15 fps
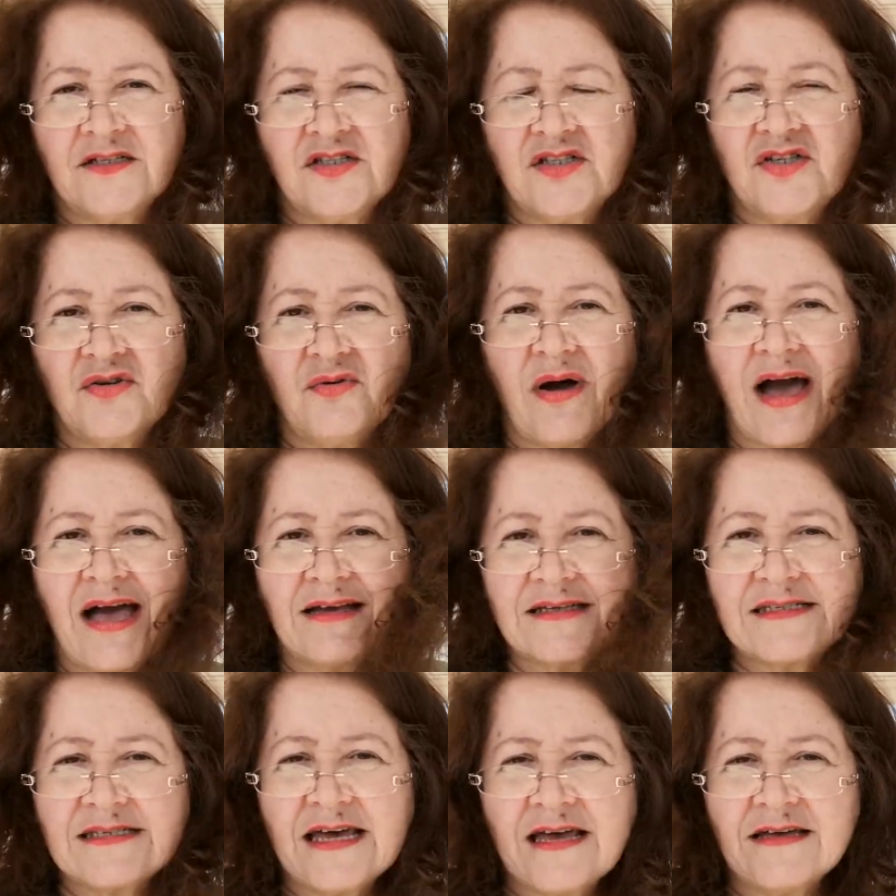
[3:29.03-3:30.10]
to
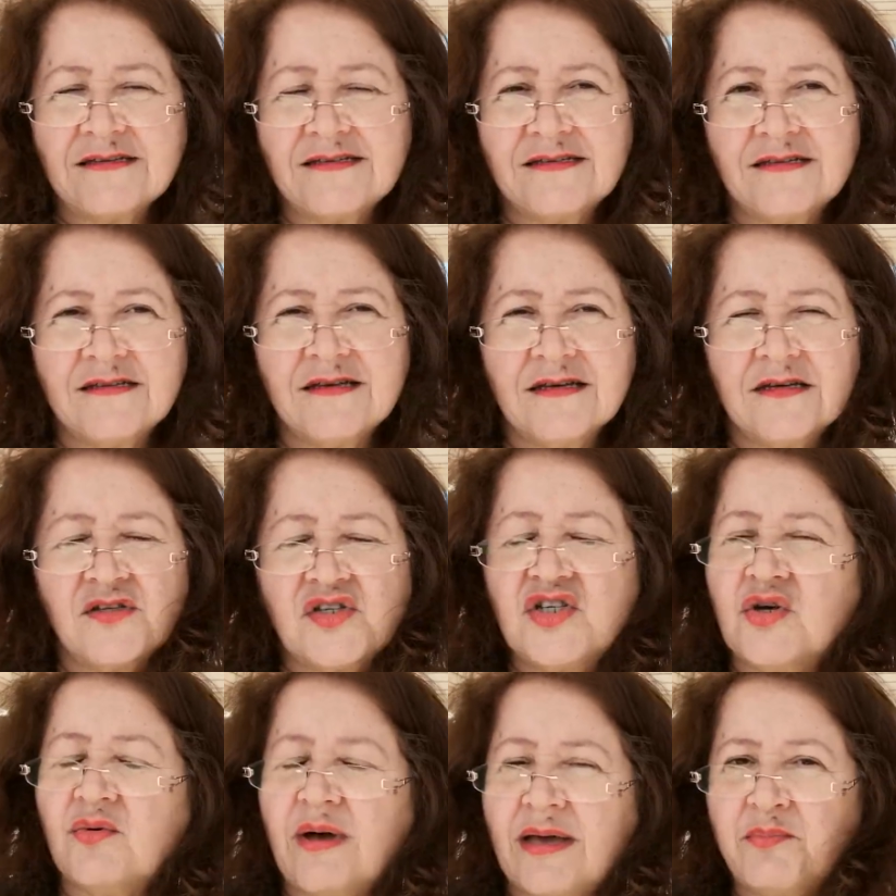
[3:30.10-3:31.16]
access,
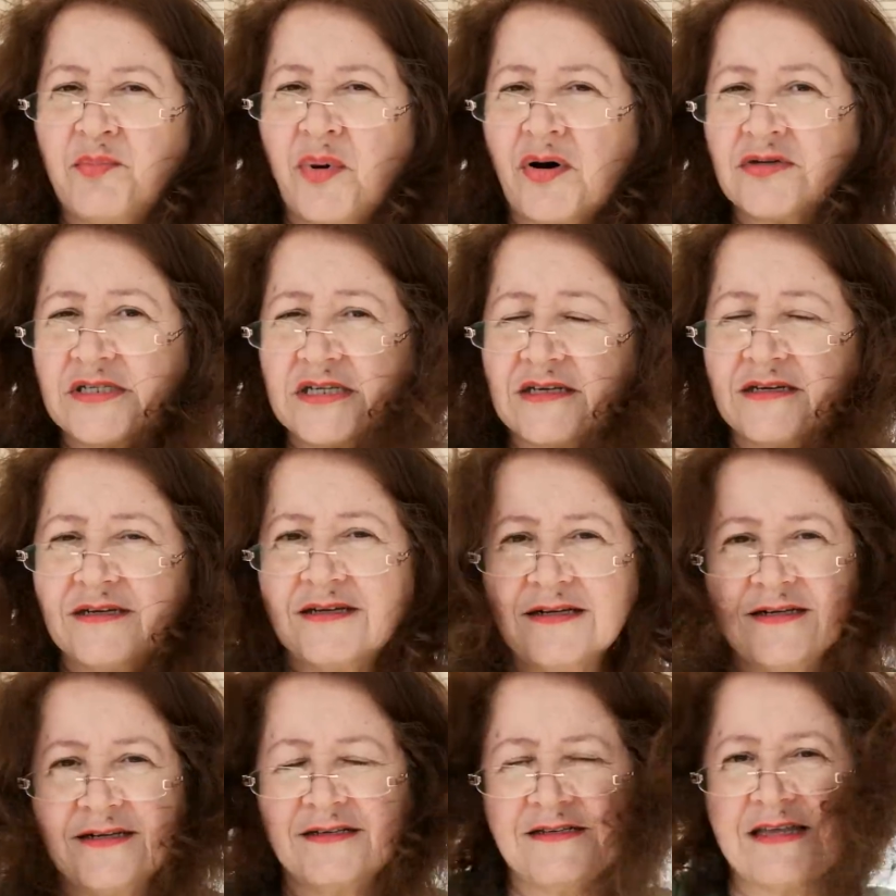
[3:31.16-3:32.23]
to embody
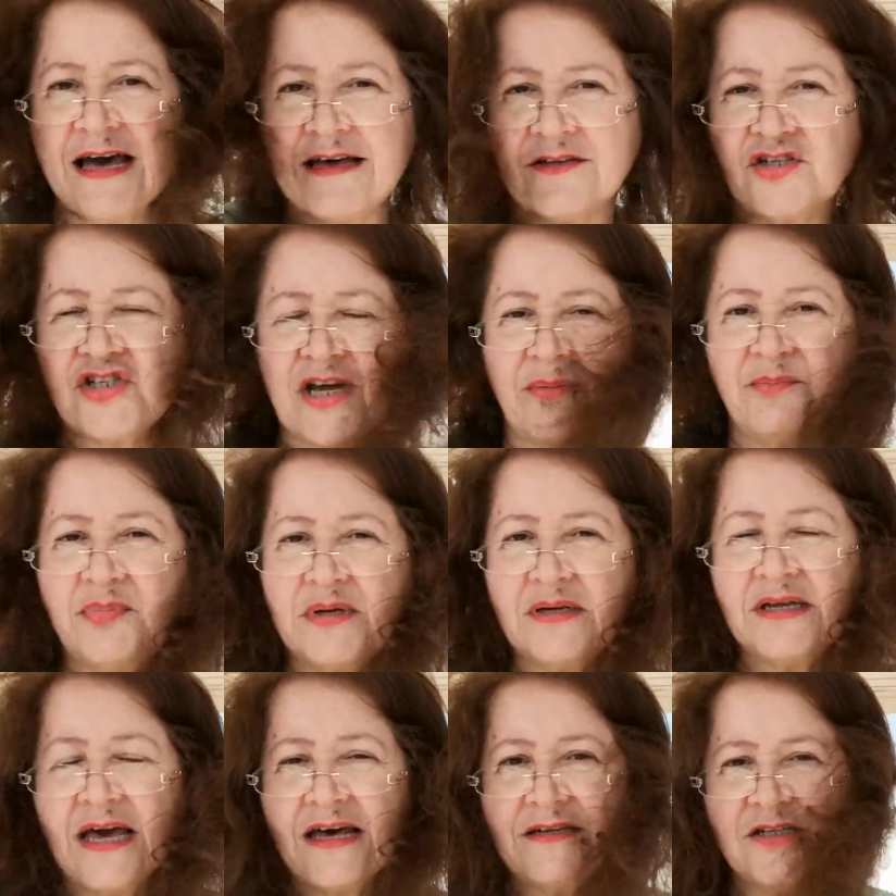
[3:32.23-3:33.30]
that
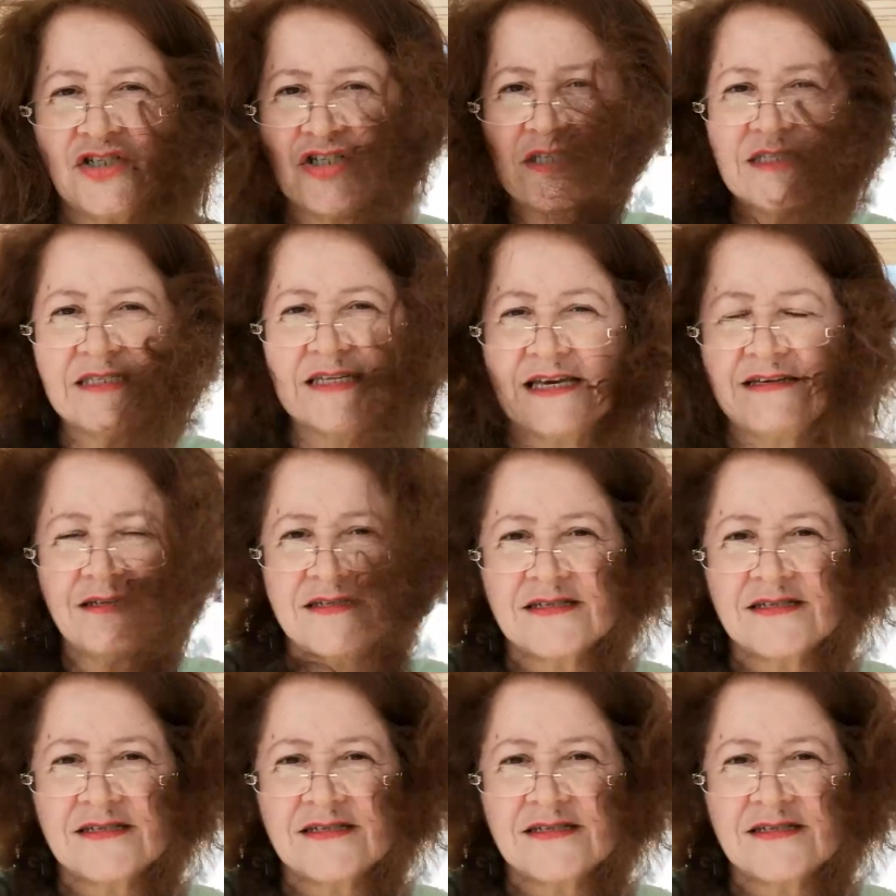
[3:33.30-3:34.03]
champion energy state,